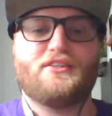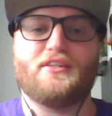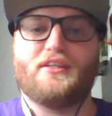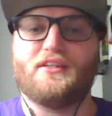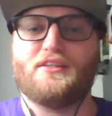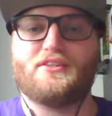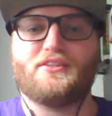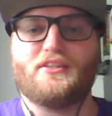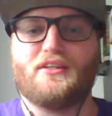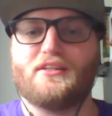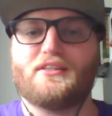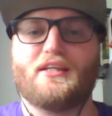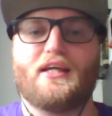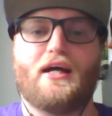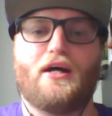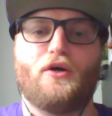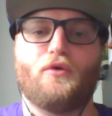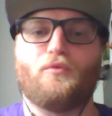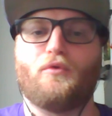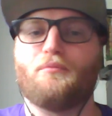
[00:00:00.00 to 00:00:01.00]
sucks
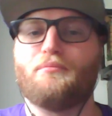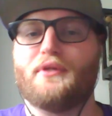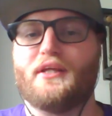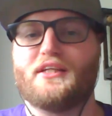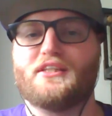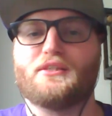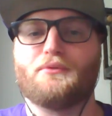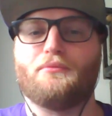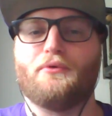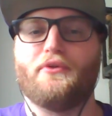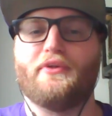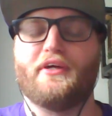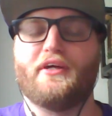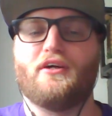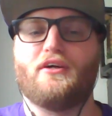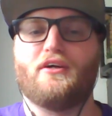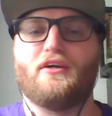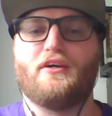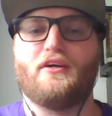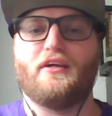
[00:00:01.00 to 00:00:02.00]
how replaceable they
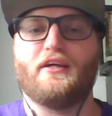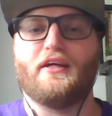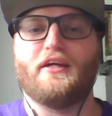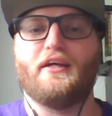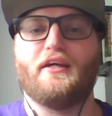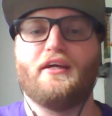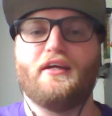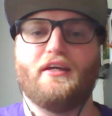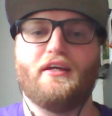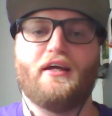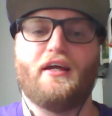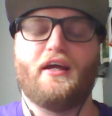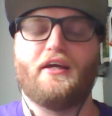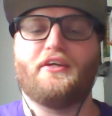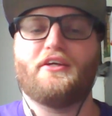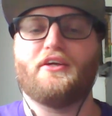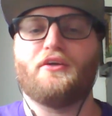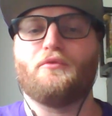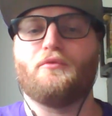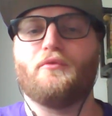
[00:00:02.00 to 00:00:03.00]
are.
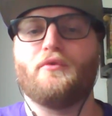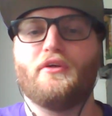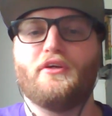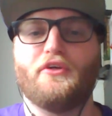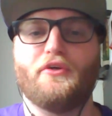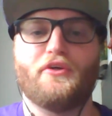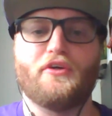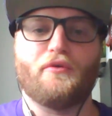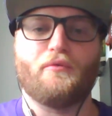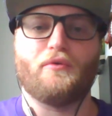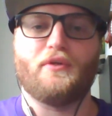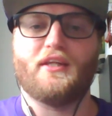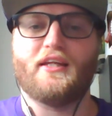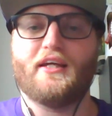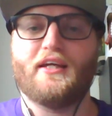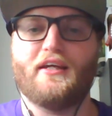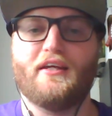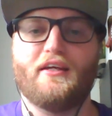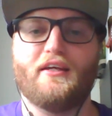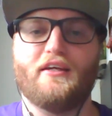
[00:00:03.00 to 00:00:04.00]
You can
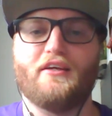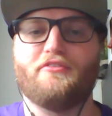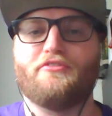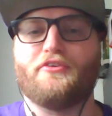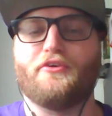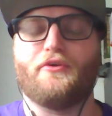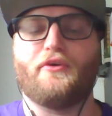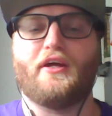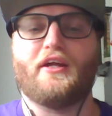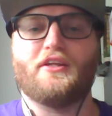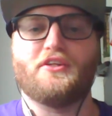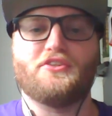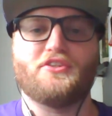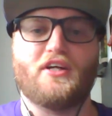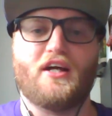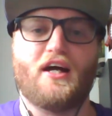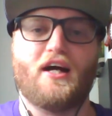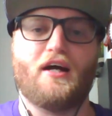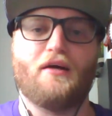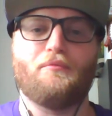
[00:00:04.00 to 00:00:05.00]
relate if you're at a
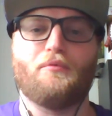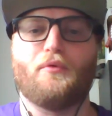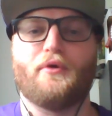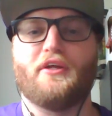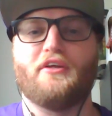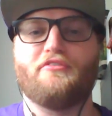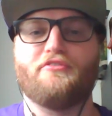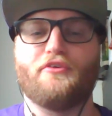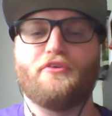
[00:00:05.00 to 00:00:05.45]
job where you feel